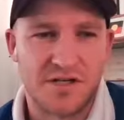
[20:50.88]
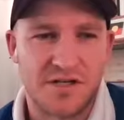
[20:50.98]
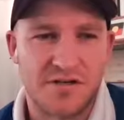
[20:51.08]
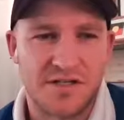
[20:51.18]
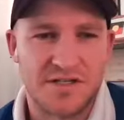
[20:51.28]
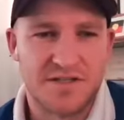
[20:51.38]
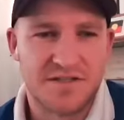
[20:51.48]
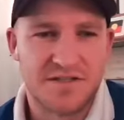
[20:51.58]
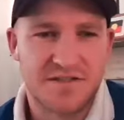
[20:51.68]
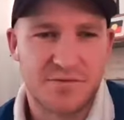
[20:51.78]
and
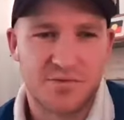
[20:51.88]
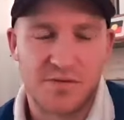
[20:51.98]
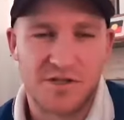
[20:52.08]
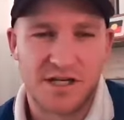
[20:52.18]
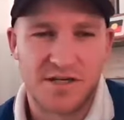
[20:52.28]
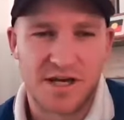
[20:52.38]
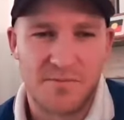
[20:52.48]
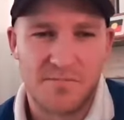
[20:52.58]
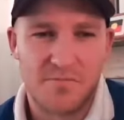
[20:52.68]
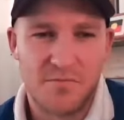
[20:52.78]
he'll probably end
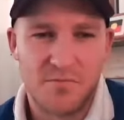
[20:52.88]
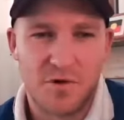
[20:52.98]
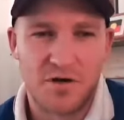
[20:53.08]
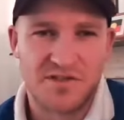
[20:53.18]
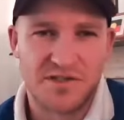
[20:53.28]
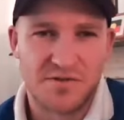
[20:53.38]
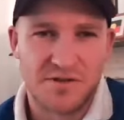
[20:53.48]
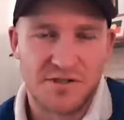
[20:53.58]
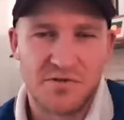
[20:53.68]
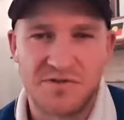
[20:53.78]
up one or two in the
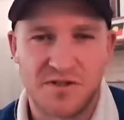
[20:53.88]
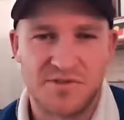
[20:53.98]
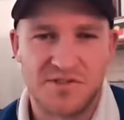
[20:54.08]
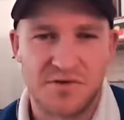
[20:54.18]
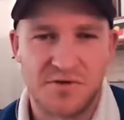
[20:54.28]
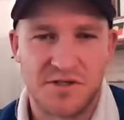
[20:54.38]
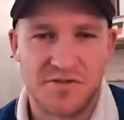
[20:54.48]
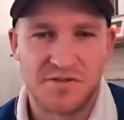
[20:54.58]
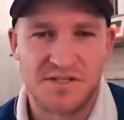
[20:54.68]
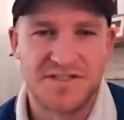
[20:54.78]
all-time scoring
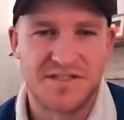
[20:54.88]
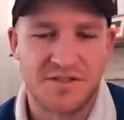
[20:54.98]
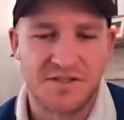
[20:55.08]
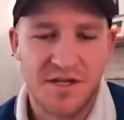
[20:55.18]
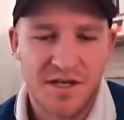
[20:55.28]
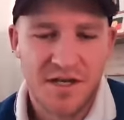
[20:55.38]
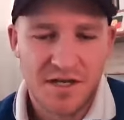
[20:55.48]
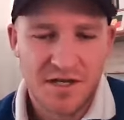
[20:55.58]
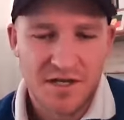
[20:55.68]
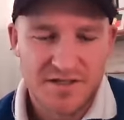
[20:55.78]
list. And
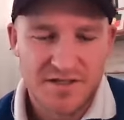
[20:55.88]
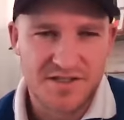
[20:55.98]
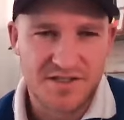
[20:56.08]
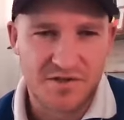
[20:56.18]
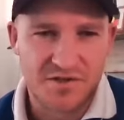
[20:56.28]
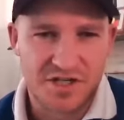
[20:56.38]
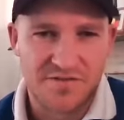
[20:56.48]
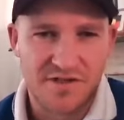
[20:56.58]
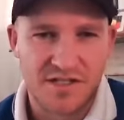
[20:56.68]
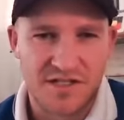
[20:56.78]
just the longevity,
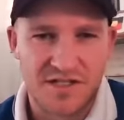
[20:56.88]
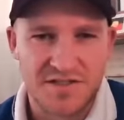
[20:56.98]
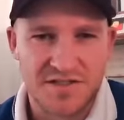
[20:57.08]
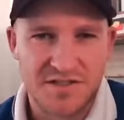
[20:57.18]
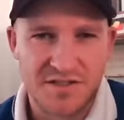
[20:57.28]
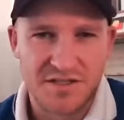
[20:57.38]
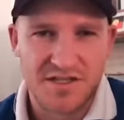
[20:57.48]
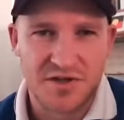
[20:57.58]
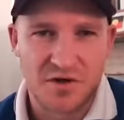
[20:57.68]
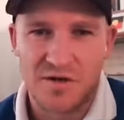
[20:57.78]
he's Iron
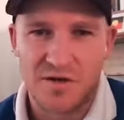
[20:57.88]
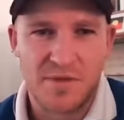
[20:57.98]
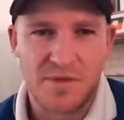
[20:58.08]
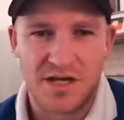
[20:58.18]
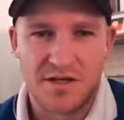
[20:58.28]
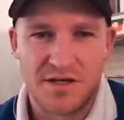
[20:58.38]
Man. He had the little